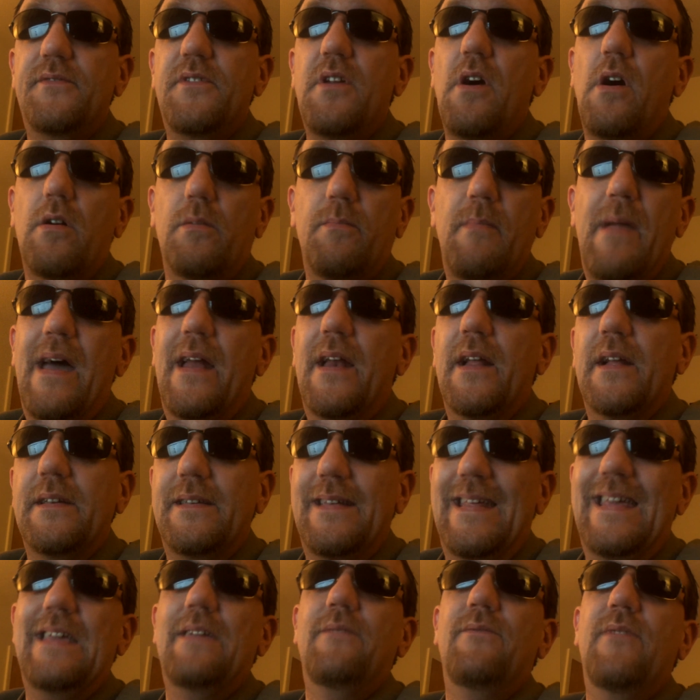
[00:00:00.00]
dogmatic
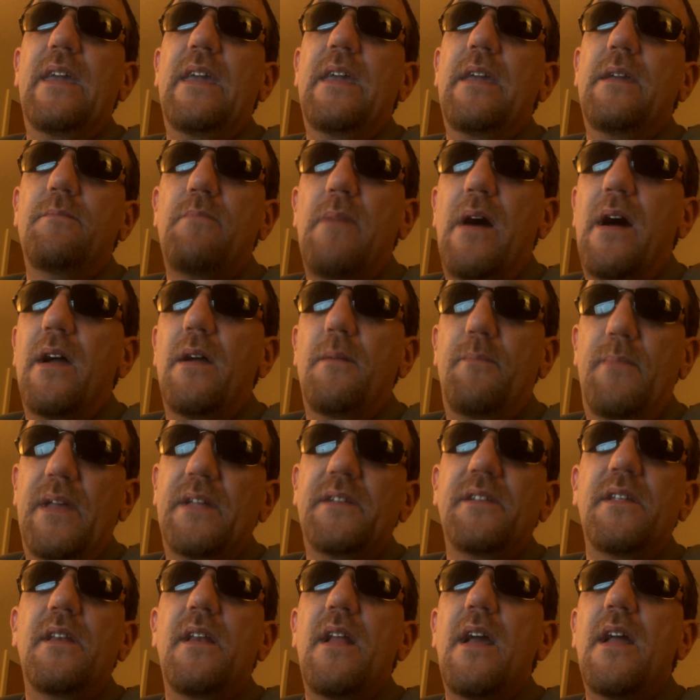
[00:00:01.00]
TV by
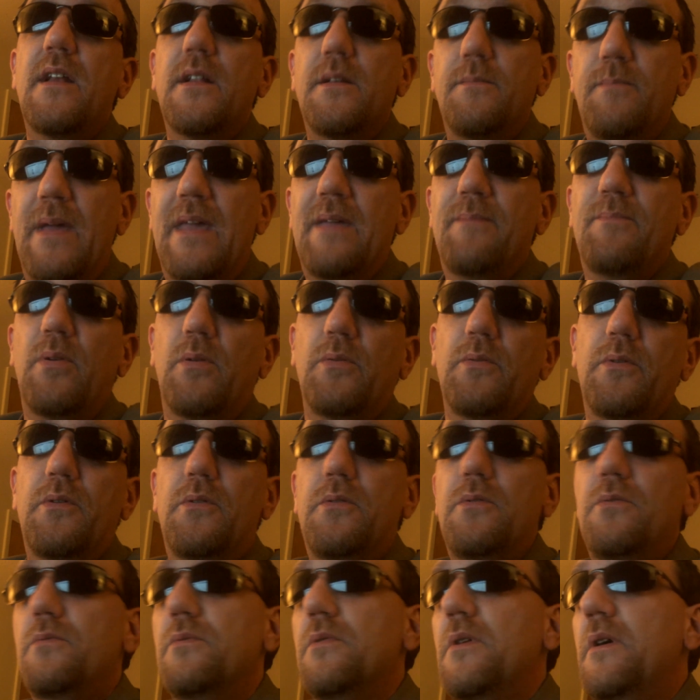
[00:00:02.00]
opinionated people
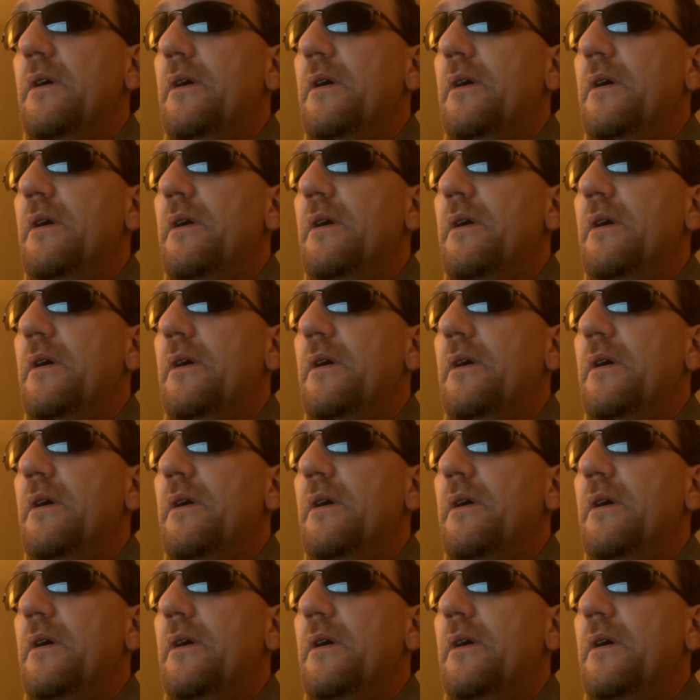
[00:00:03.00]
who